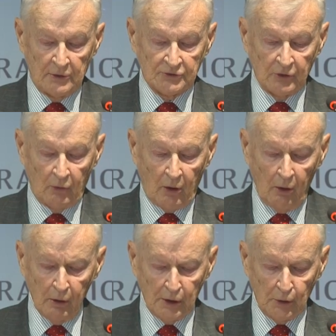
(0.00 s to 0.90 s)
So
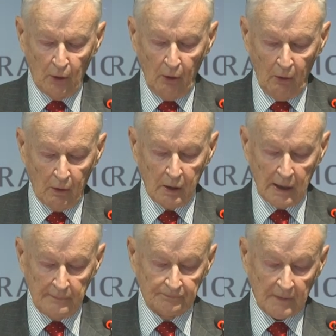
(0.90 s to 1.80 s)
all in all,
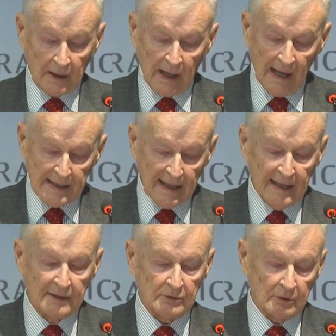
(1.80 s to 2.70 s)
I
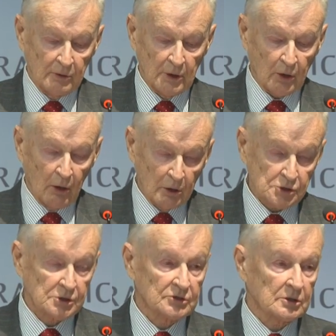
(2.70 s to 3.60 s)
end on a
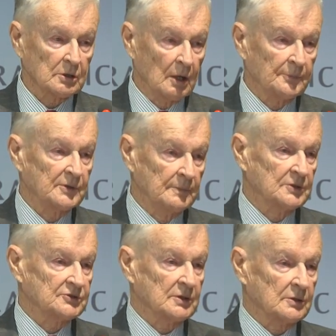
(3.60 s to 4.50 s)
cautiously
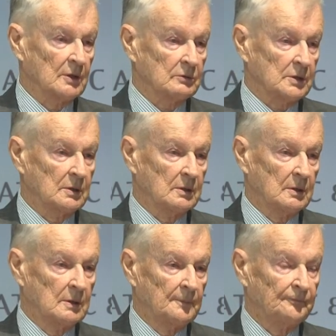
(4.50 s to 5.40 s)
optimistic note,
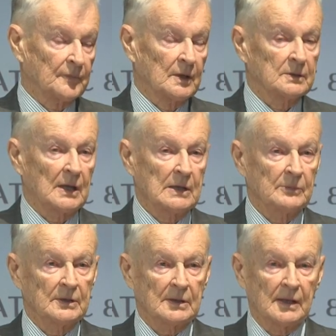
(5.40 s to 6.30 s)

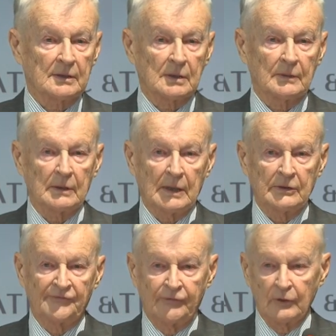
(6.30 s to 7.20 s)
namely that
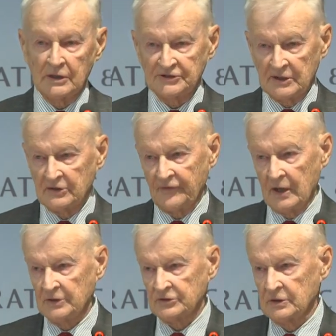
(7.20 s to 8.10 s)
if we are
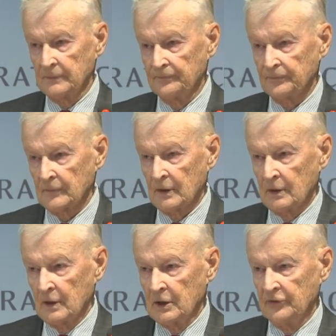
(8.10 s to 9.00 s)
steadfast,
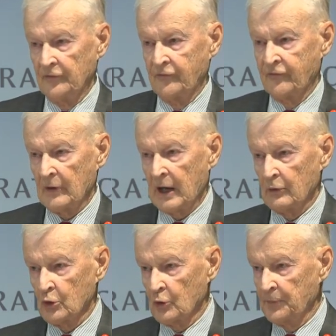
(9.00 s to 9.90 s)
if
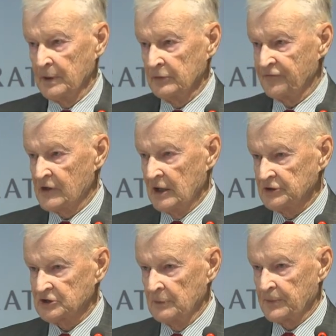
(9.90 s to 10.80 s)
our European
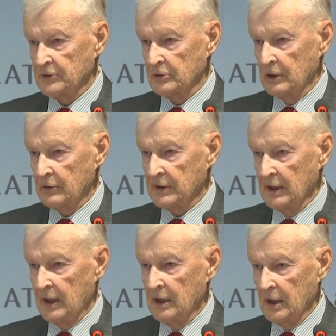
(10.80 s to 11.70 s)
friends, and particularly our
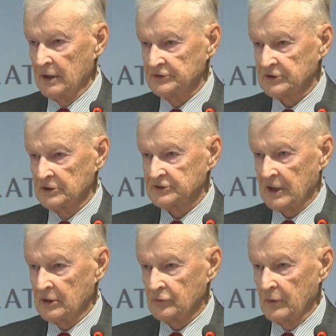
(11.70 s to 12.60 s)
key allies,
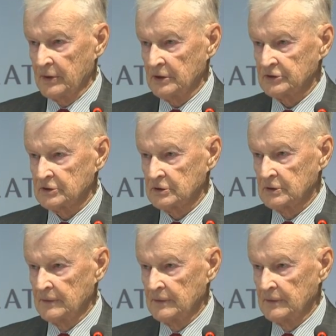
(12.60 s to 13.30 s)
stand with us,